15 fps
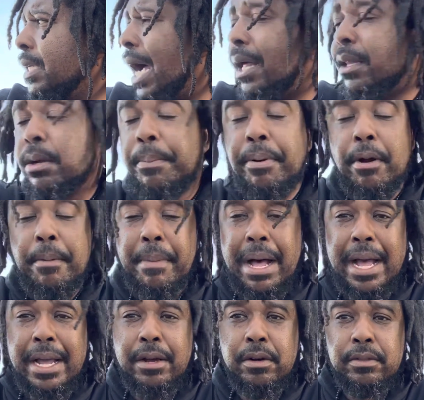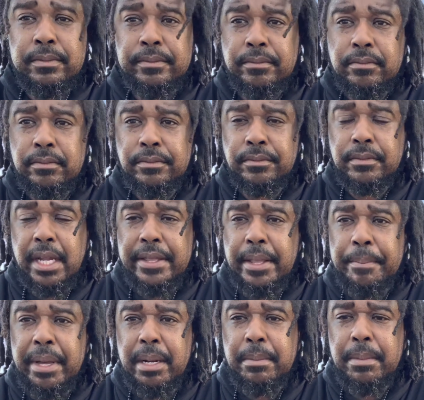dollar per mile, and the
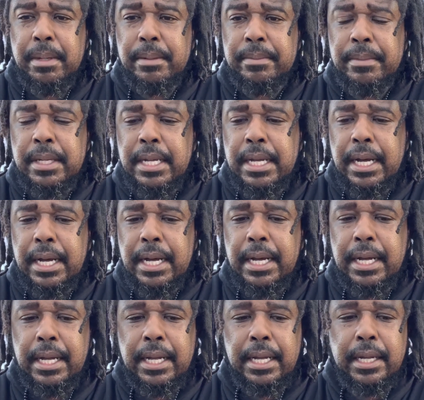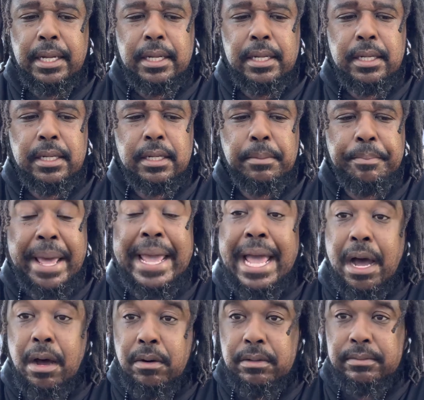minimum uh,
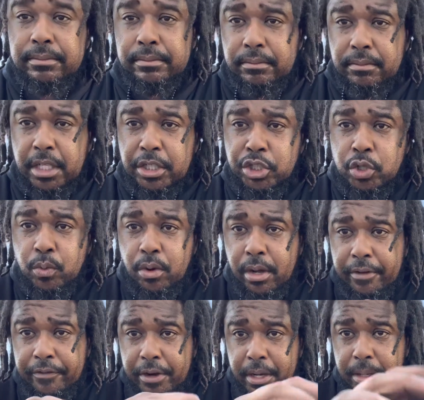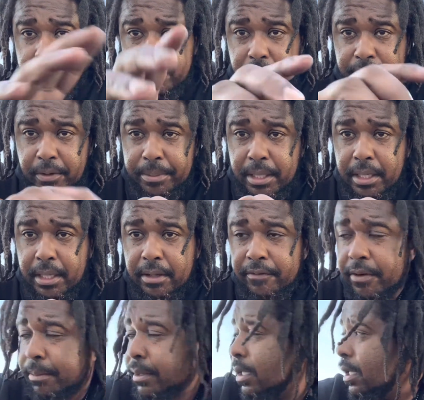payout that you want from from the
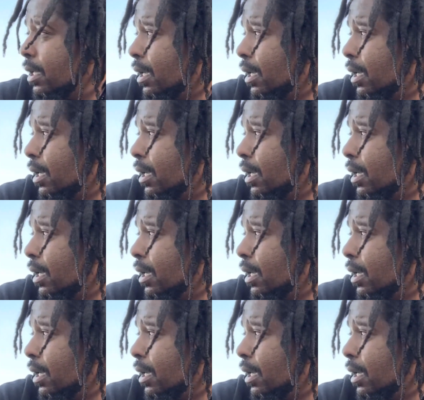from the